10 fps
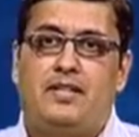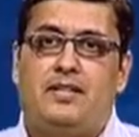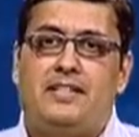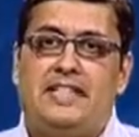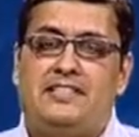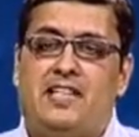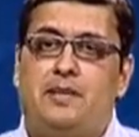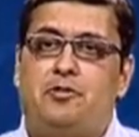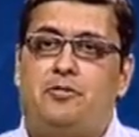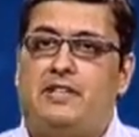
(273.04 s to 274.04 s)
These types
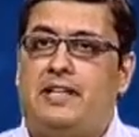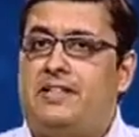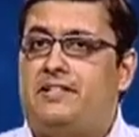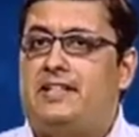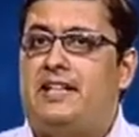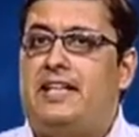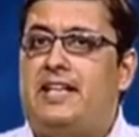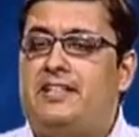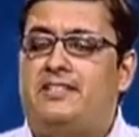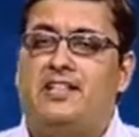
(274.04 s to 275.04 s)
of things can
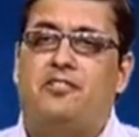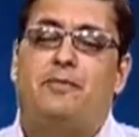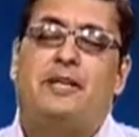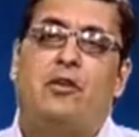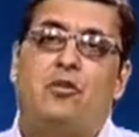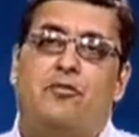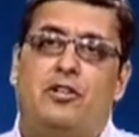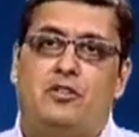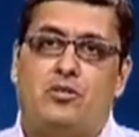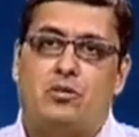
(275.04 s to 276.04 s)
easily spin out of
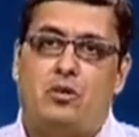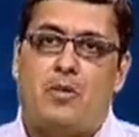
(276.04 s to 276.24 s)
control.